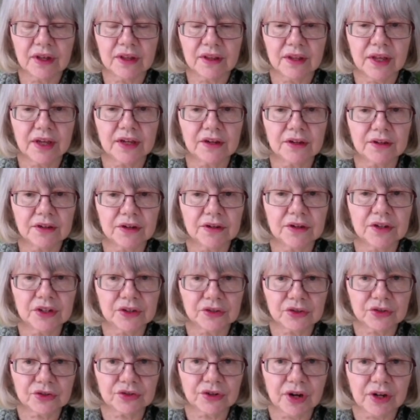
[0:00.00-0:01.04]
they can only
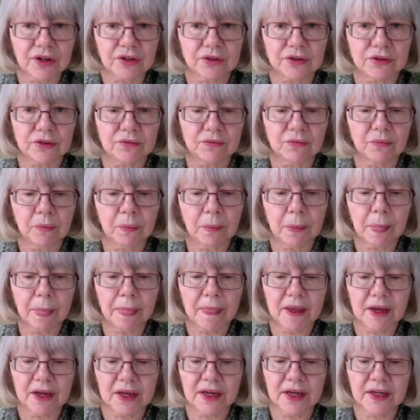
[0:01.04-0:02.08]
struggle
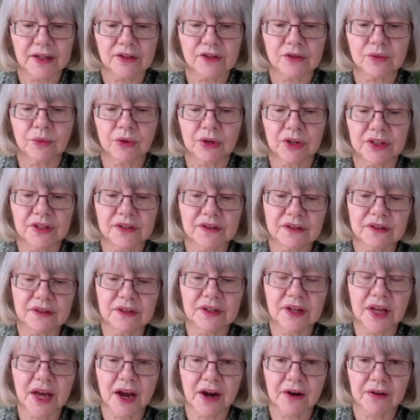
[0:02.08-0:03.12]
against what is an
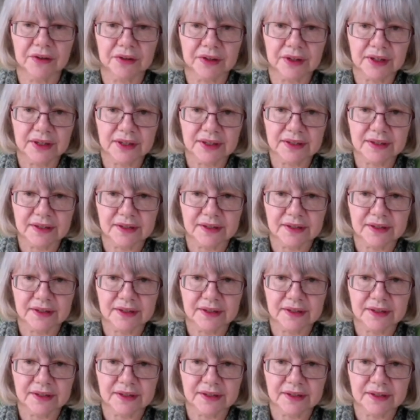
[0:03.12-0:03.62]
inherently